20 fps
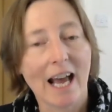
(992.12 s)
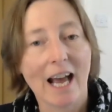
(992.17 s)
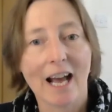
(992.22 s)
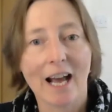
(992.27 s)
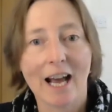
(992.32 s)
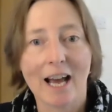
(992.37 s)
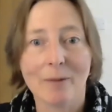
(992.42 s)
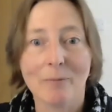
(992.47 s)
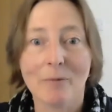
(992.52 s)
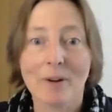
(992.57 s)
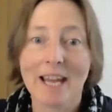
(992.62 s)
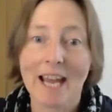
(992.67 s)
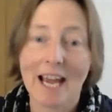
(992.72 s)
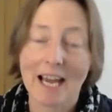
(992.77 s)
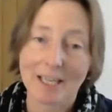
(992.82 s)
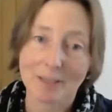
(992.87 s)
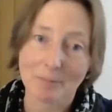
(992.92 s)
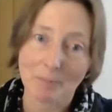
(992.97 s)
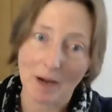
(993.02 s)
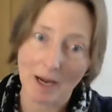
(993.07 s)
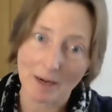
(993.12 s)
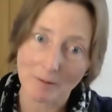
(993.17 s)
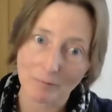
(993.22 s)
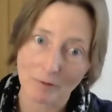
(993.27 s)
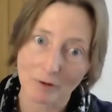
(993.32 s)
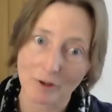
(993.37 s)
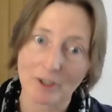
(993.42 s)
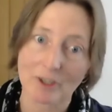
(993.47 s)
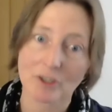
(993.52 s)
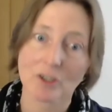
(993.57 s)
and we add
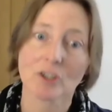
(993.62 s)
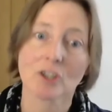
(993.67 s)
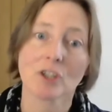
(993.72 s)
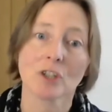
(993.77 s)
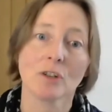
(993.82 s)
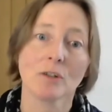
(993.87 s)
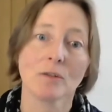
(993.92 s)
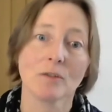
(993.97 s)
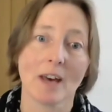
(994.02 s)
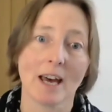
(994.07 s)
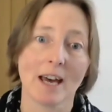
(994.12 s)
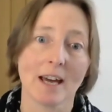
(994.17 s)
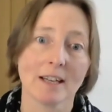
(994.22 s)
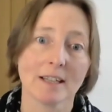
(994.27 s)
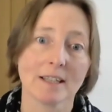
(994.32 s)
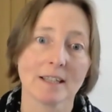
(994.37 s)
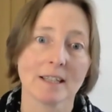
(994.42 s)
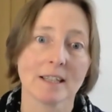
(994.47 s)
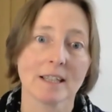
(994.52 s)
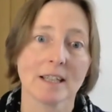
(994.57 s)
mindfulness to that,